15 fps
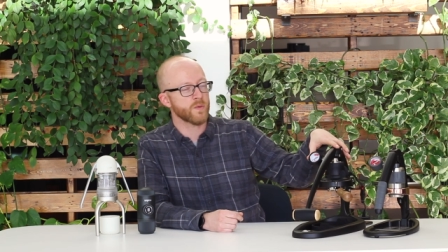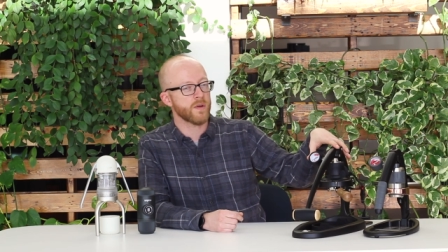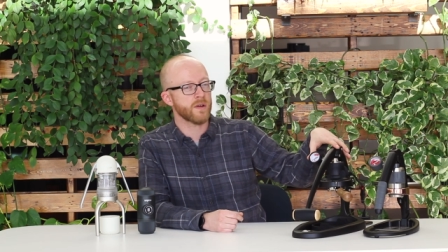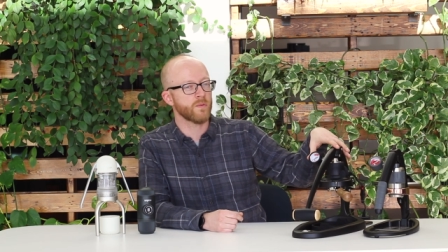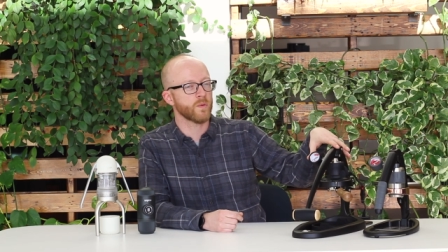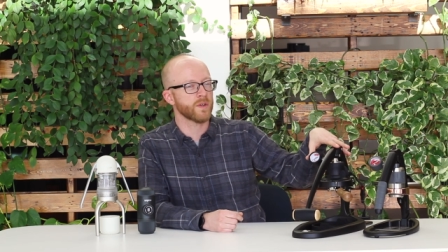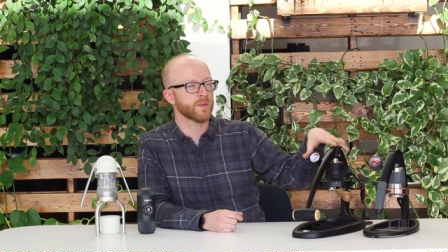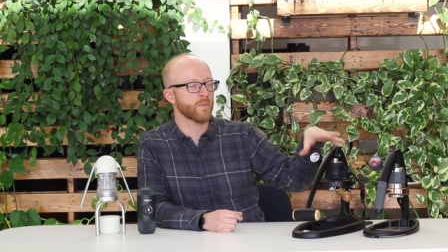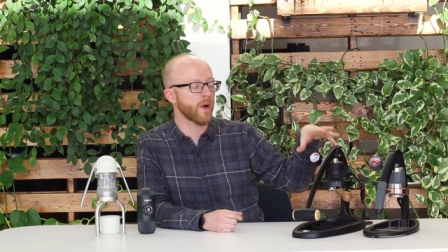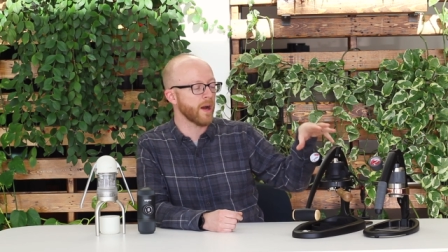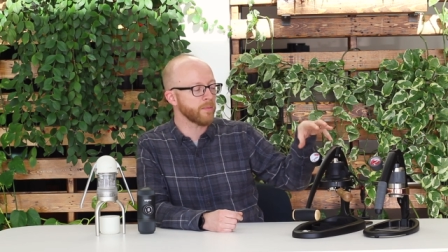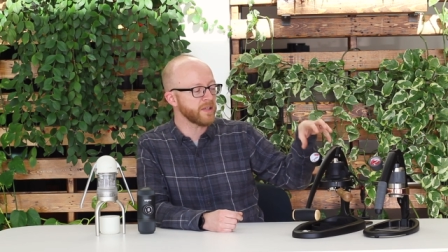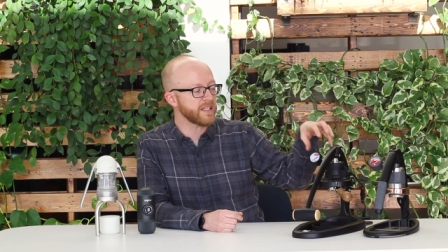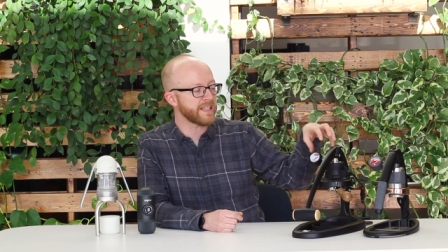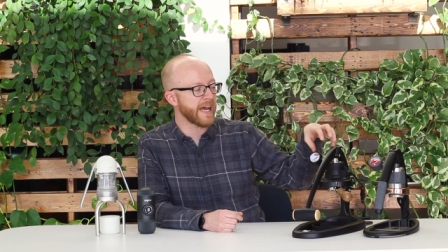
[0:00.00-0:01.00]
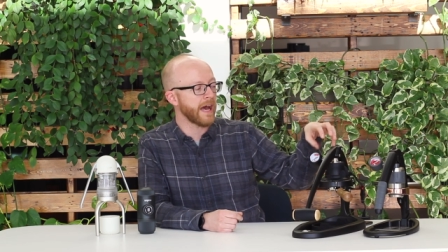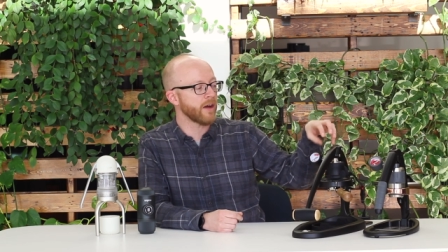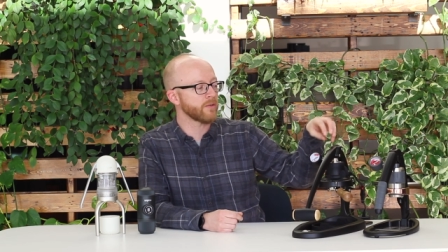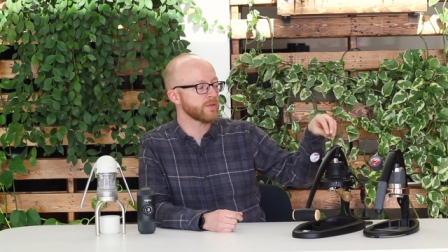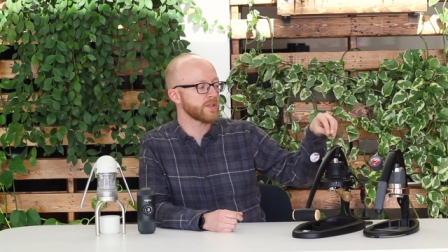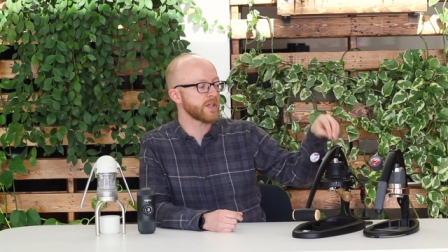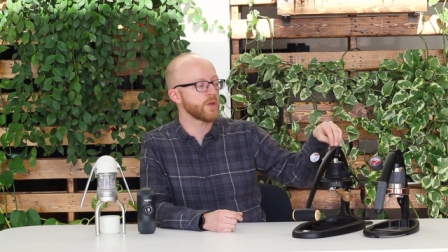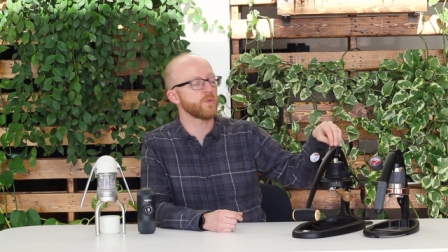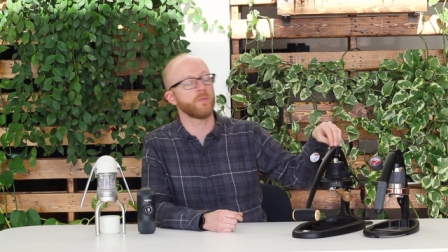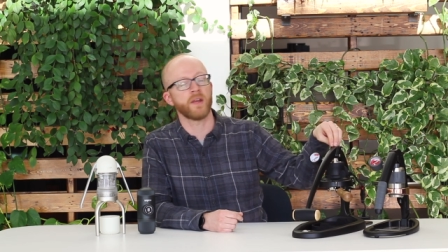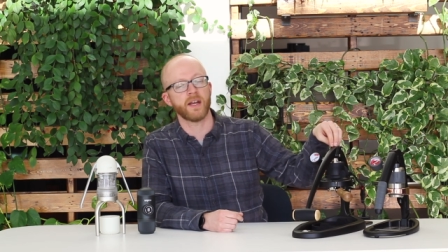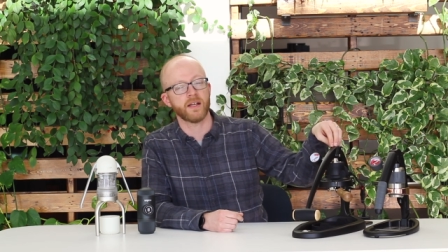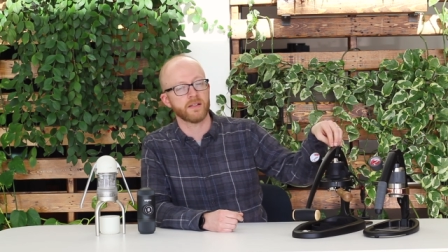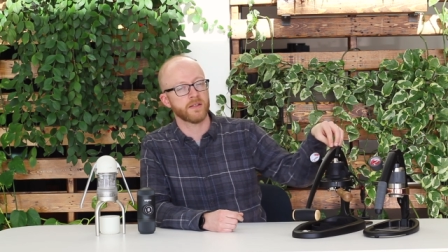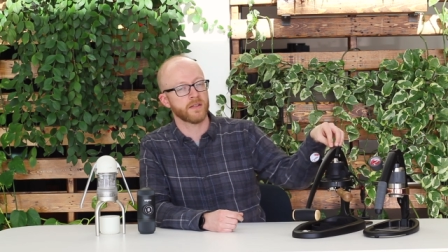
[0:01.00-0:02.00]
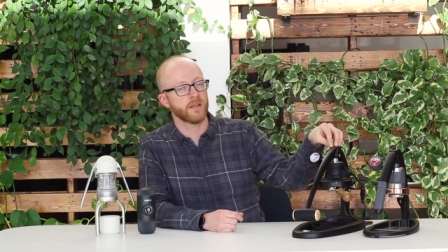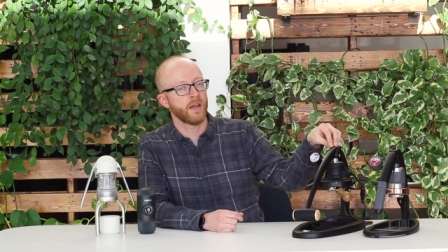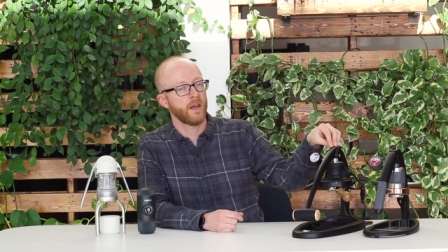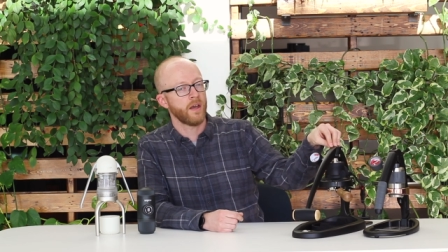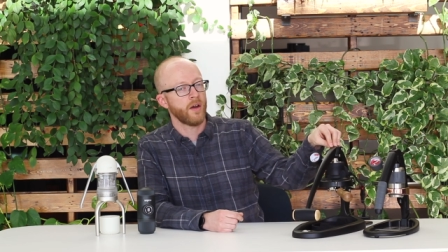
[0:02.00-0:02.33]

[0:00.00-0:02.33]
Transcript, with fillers: one was probably down two minutes